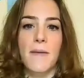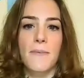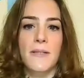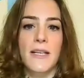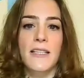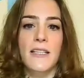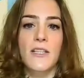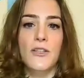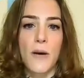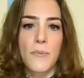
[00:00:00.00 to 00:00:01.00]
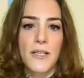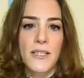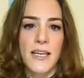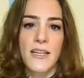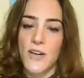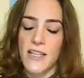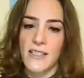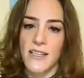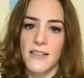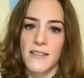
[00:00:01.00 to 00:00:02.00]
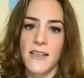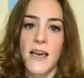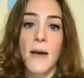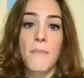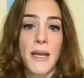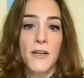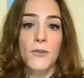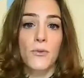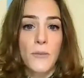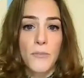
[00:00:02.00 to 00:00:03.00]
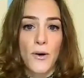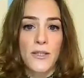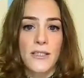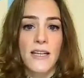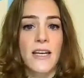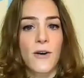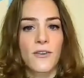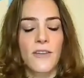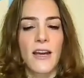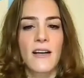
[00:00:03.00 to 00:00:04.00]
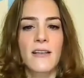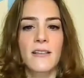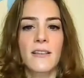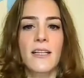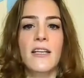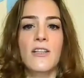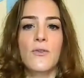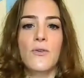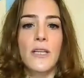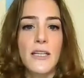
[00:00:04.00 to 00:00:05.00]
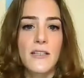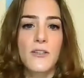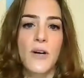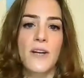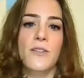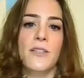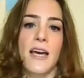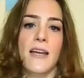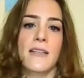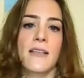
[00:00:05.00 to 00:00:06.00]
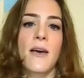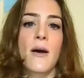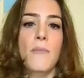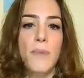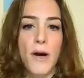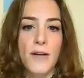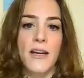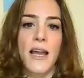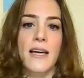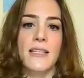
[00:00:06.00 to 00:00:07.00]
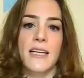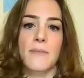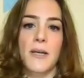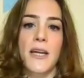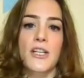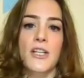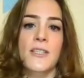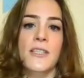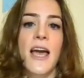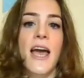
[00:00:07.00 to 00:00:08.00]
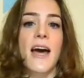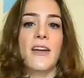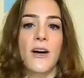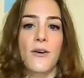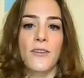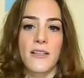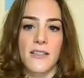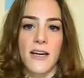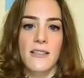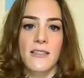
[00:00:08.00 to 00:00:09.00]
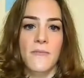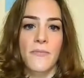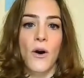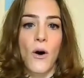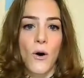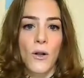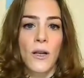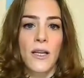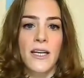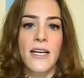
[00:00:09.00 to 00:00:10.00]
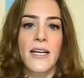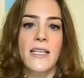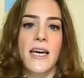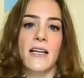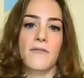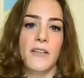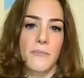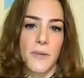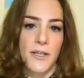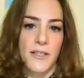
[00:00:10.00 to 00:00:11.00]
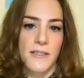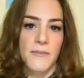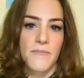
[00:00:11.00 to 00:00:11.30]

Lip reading: app that interprets and translates medical reports and health data into easy to understand, personalized explanations and health insights, all in an interactive experience.